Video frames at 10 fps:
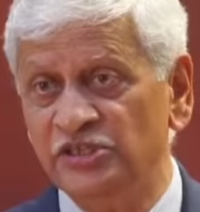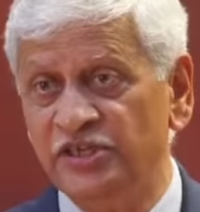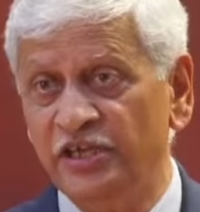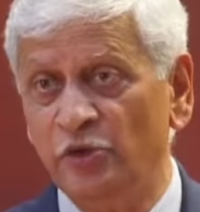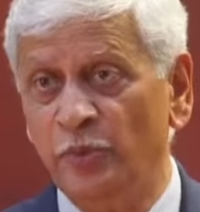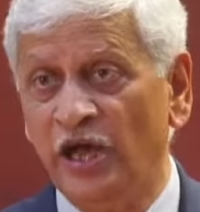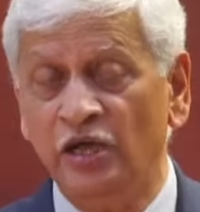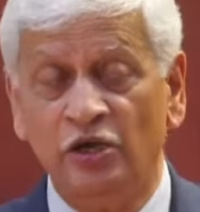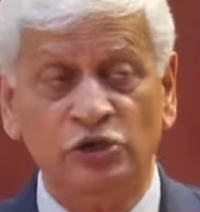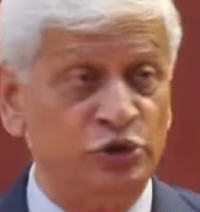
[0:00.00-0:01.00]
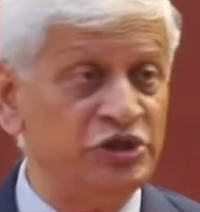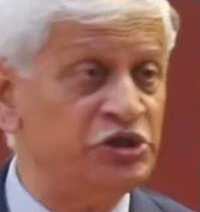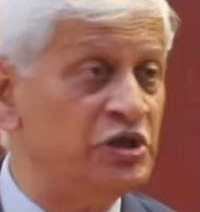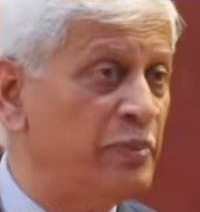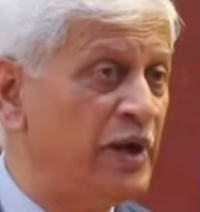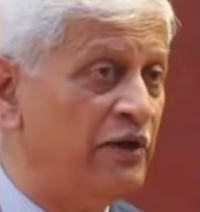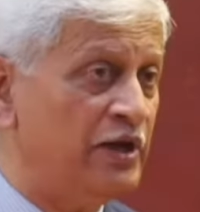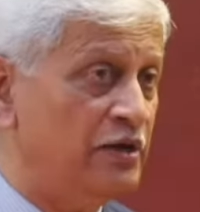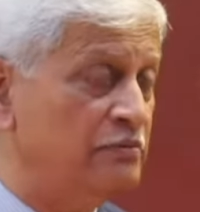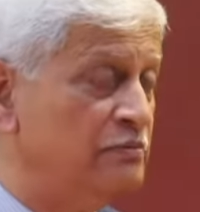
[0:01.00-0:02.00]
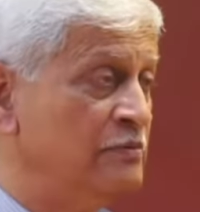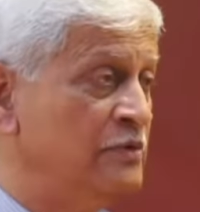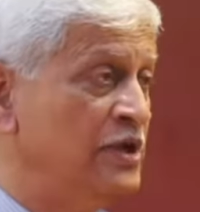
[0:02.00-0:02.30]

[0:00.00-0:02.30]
administrative power or judicial power,